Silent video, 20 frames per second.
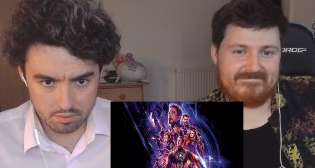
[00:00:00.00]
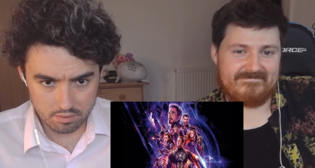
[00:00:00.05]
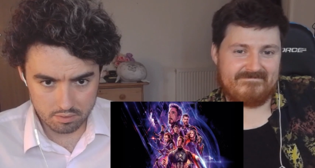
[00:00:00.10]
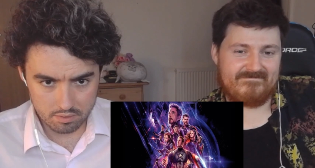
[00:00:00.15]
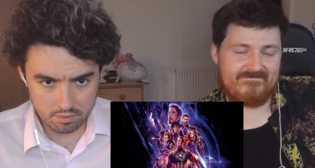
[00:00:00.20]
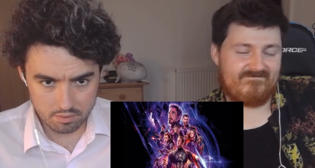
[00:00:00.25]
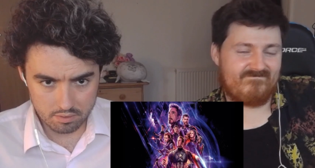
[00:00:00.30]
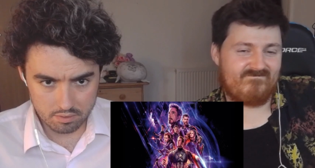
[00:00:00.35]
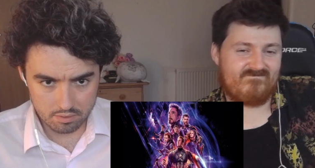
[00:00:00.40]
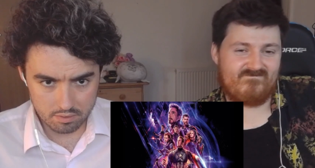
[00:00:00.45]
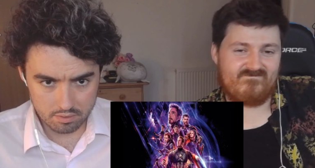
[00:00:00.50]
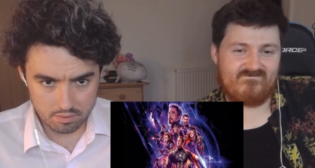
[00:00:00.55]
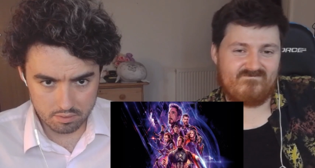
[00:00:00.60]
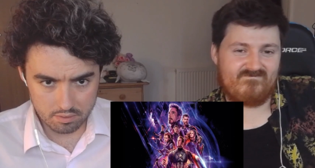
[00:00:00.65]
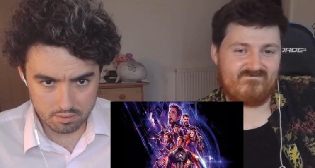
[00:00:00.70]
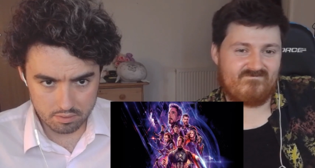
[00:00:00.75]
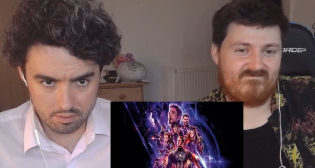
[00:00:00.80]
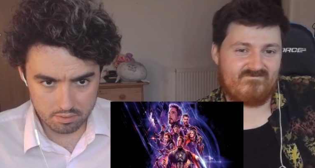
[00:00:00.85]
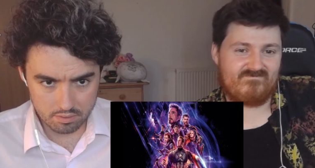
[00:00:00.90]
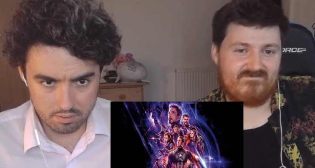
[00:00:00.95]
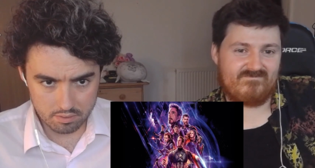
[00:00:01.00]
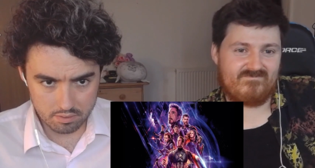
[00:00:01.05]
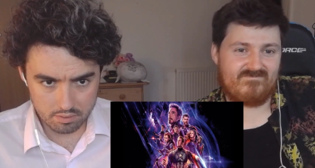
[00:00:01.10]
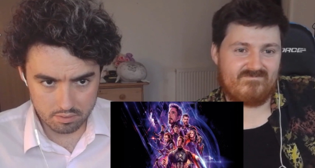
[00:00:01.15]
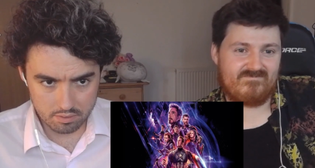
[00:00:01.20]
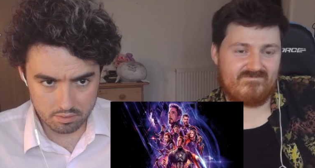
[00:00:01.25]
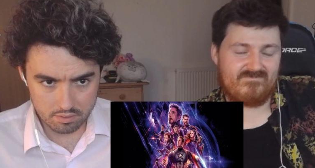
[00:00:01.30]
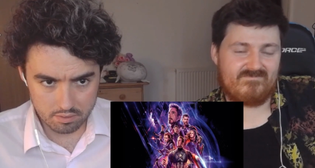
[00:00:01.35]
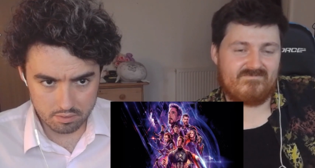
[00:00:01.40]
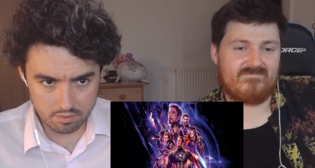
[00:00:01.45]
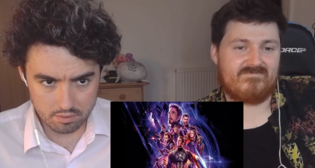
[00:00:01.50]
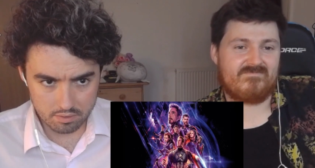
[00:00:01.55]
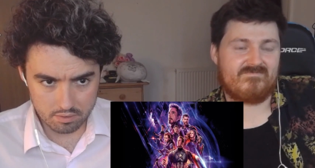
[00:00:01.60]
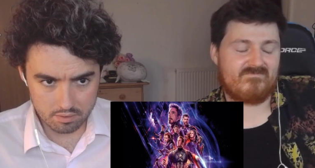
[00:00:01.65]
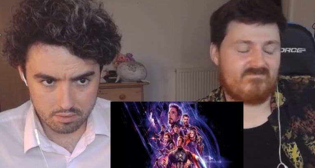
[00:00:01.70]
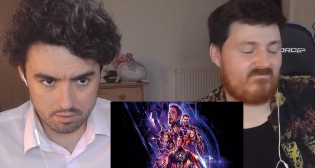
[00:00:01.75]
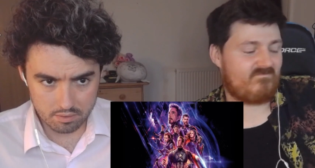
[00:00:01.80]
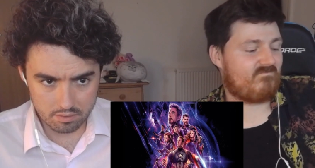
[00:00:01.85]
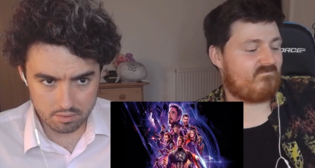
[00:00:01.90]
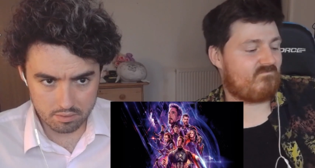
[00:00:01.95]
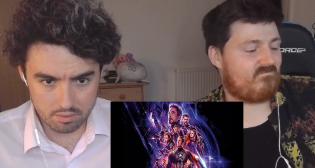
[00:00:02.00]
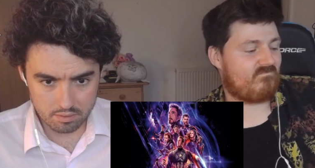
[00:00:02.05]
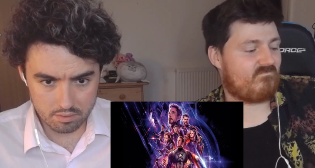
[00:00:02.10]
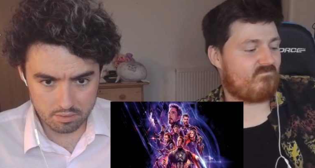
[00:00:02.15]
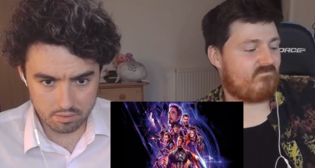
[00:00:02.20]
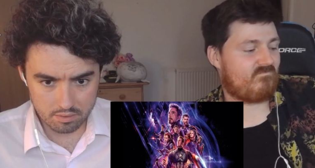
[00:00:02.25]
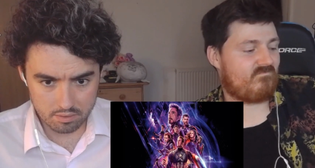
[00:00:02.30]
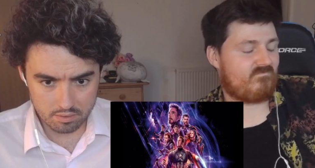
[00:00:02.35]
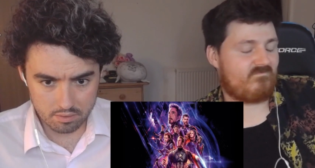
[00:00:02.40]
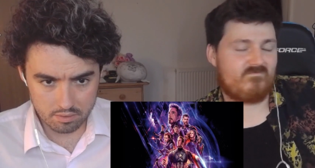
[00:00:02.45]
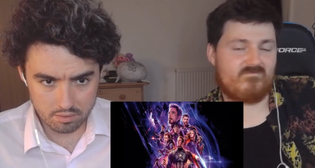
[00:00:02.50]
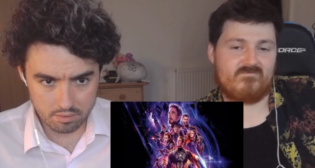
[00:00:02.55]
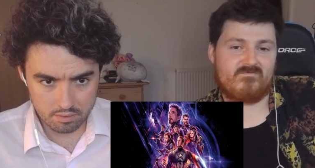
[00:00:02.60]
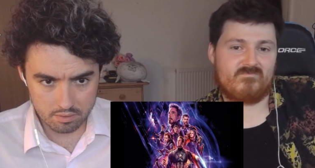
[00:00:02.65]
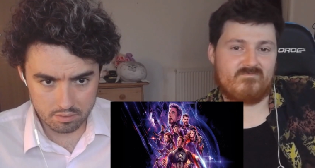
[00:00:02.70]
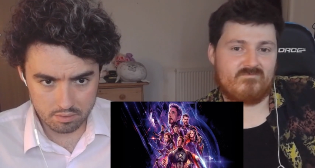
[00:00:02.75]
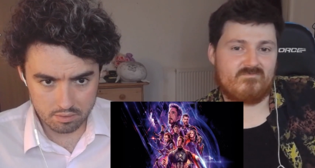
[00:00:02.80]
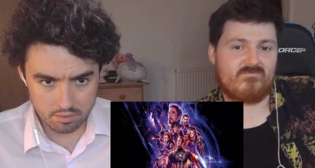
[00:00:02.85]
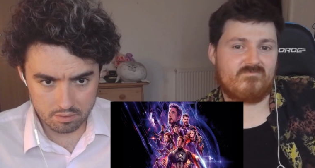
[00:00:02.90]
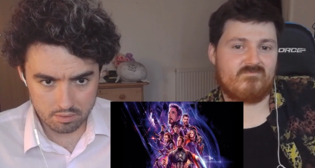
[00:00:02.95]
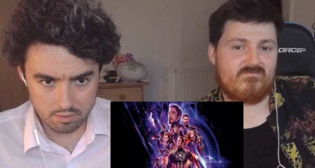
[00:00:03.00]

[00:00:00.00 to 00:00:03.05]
[no speech]